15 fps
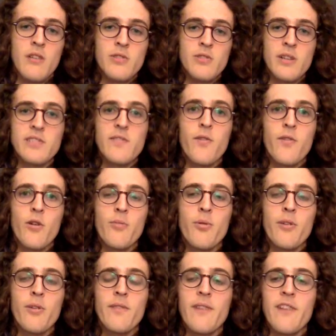So that's
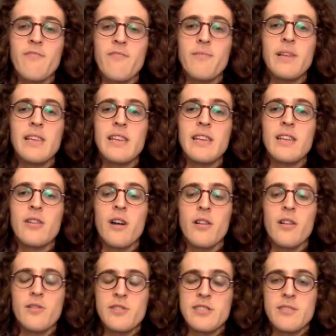$4.5 billion
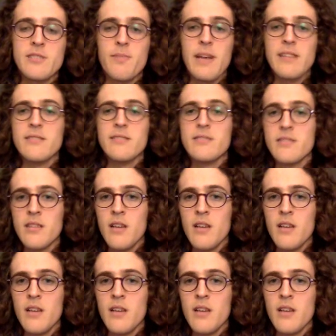spent